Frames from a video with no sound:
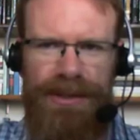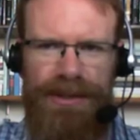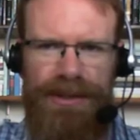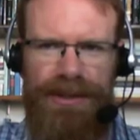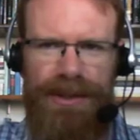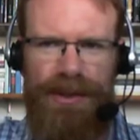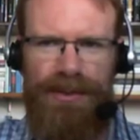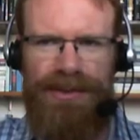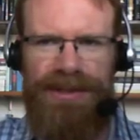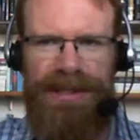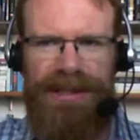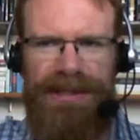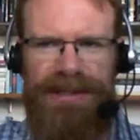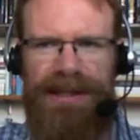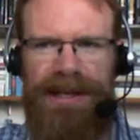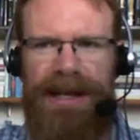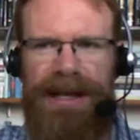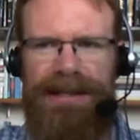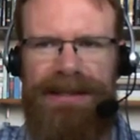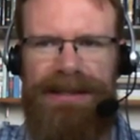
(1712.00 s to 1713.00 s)
So
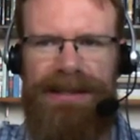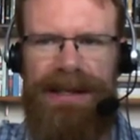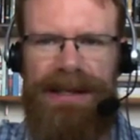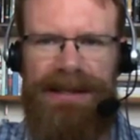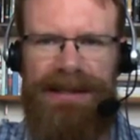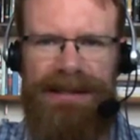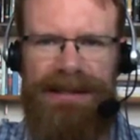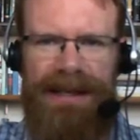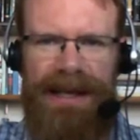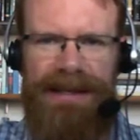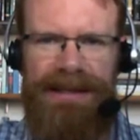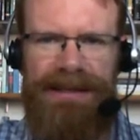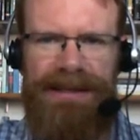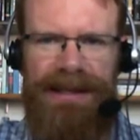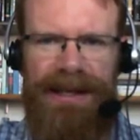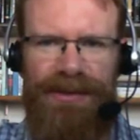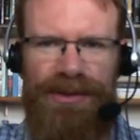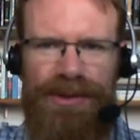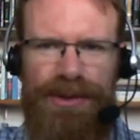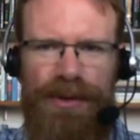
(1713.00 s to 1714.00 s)
since the next sentence
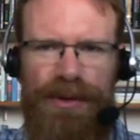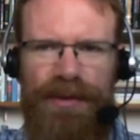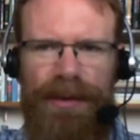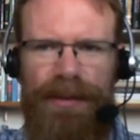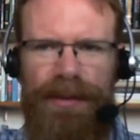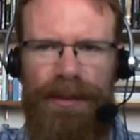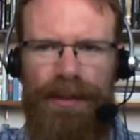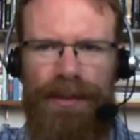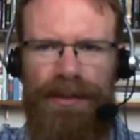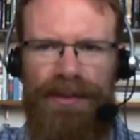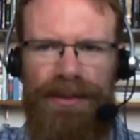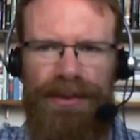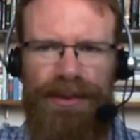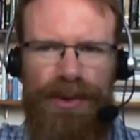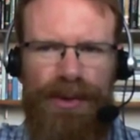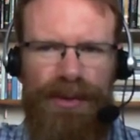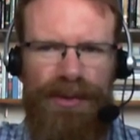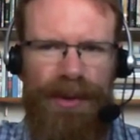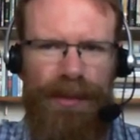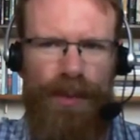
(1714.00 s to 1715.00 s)
says that the two of them
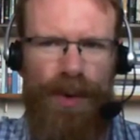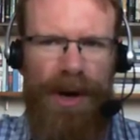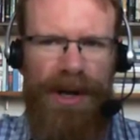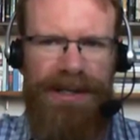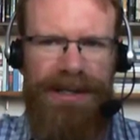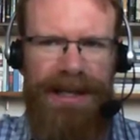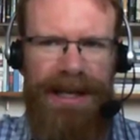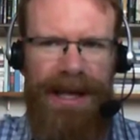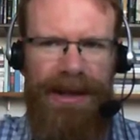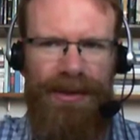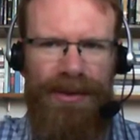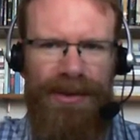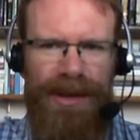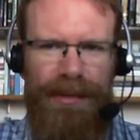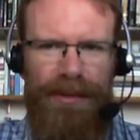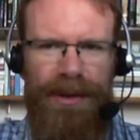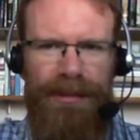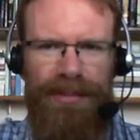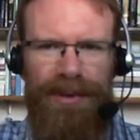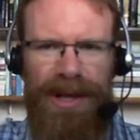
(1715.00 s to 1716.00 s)
two of them walked together,
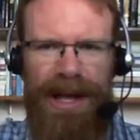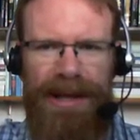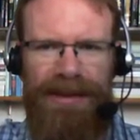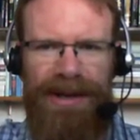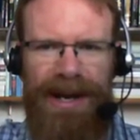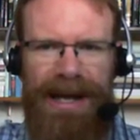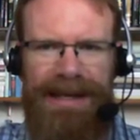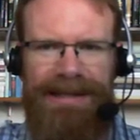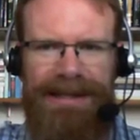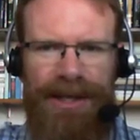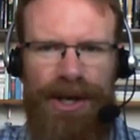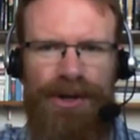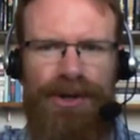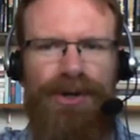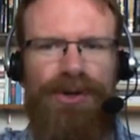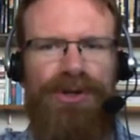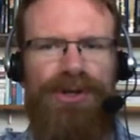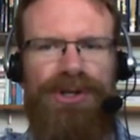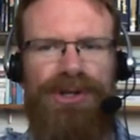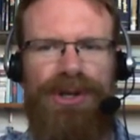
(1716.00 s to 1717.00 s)
that would imply that Isaac
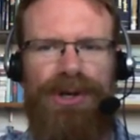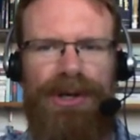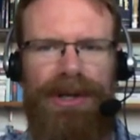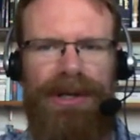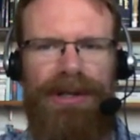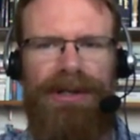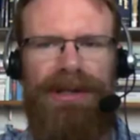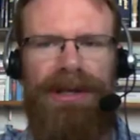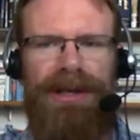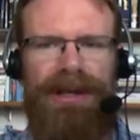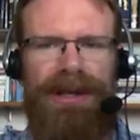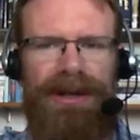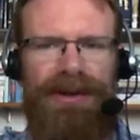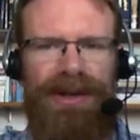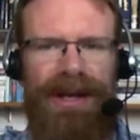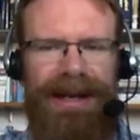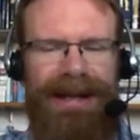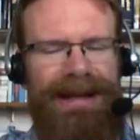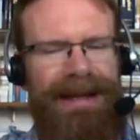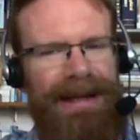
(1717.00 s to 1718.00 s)
understood
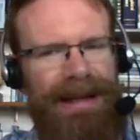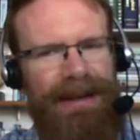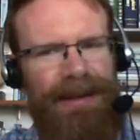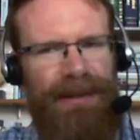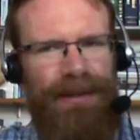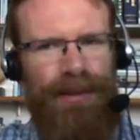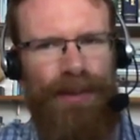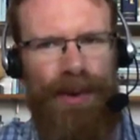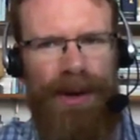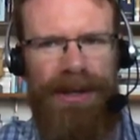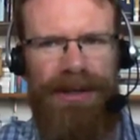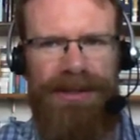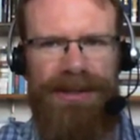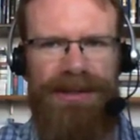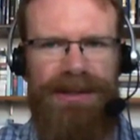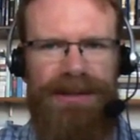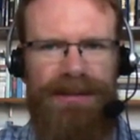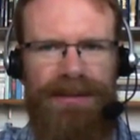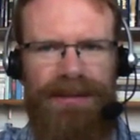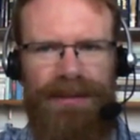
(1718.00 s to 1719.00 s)
that he
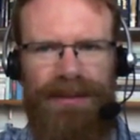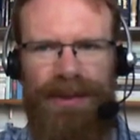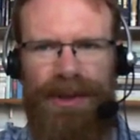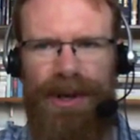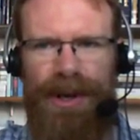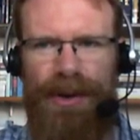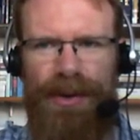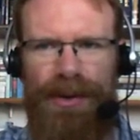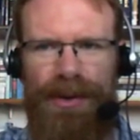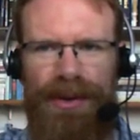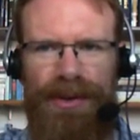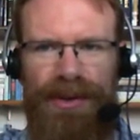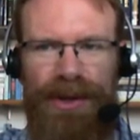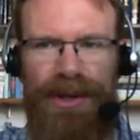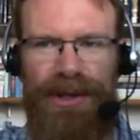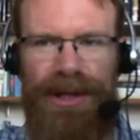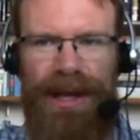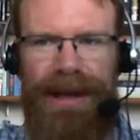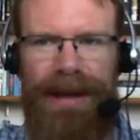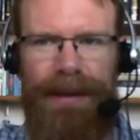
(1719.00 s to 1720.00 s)
was you know,
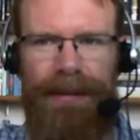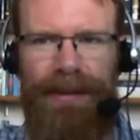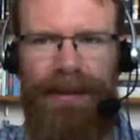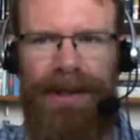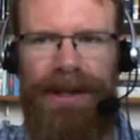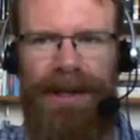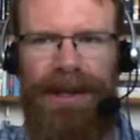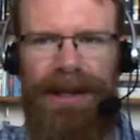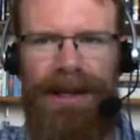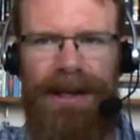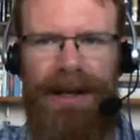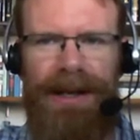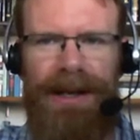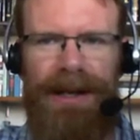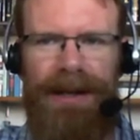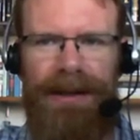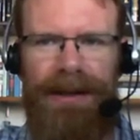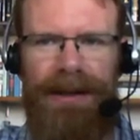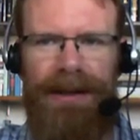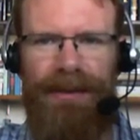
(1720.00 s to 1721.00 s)
the lamb,
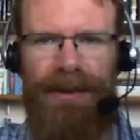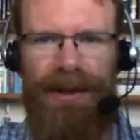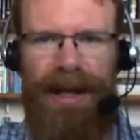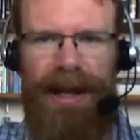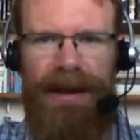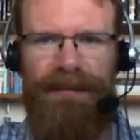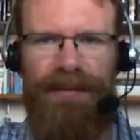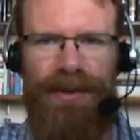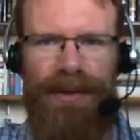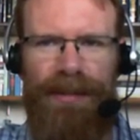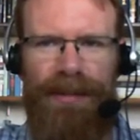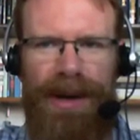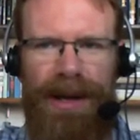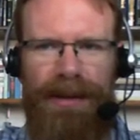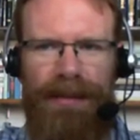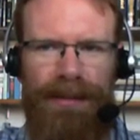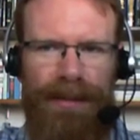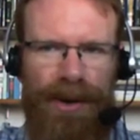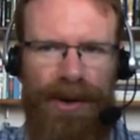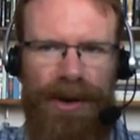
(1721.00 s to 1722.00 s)
uh, the lamb for the
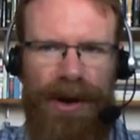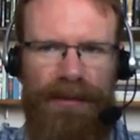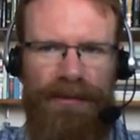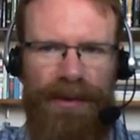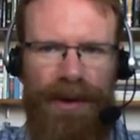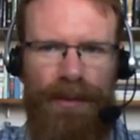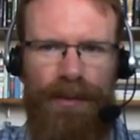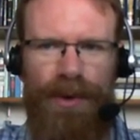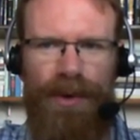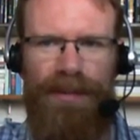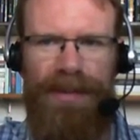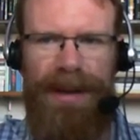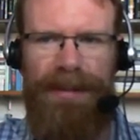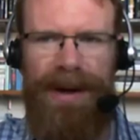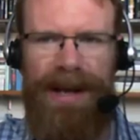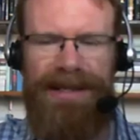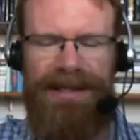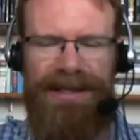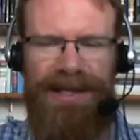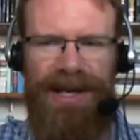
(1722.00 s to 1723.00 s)
burnt offering will be
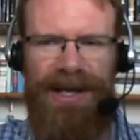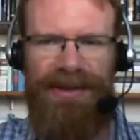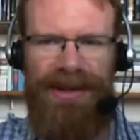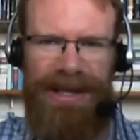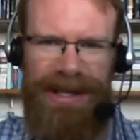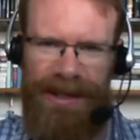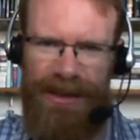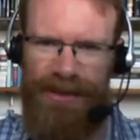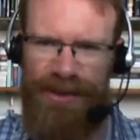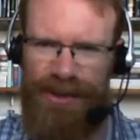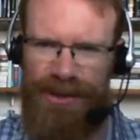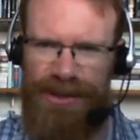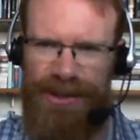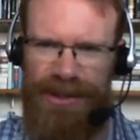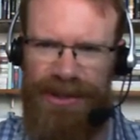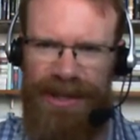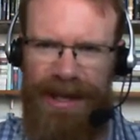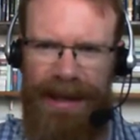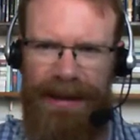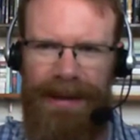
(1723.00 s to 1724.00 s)
my son, that he
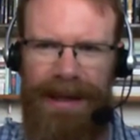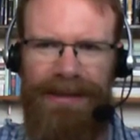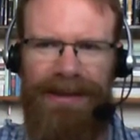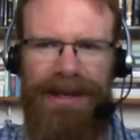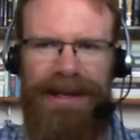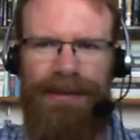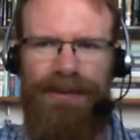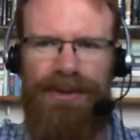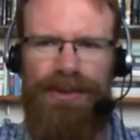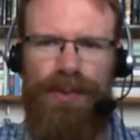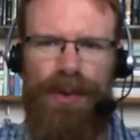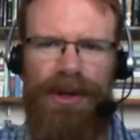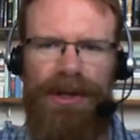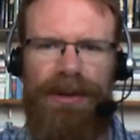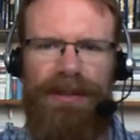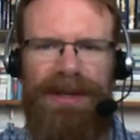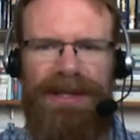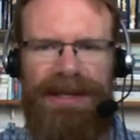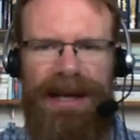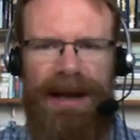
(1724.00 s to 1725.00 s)
understood that and that he was
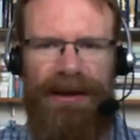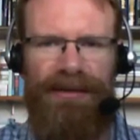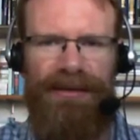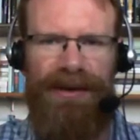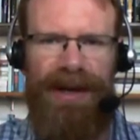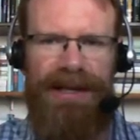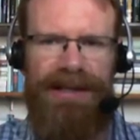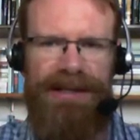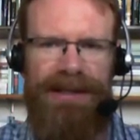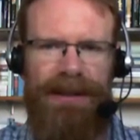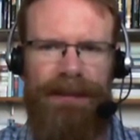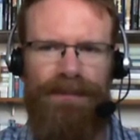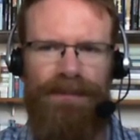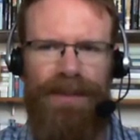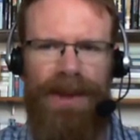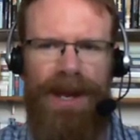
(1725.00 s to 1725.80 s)
willing to be sacrificed.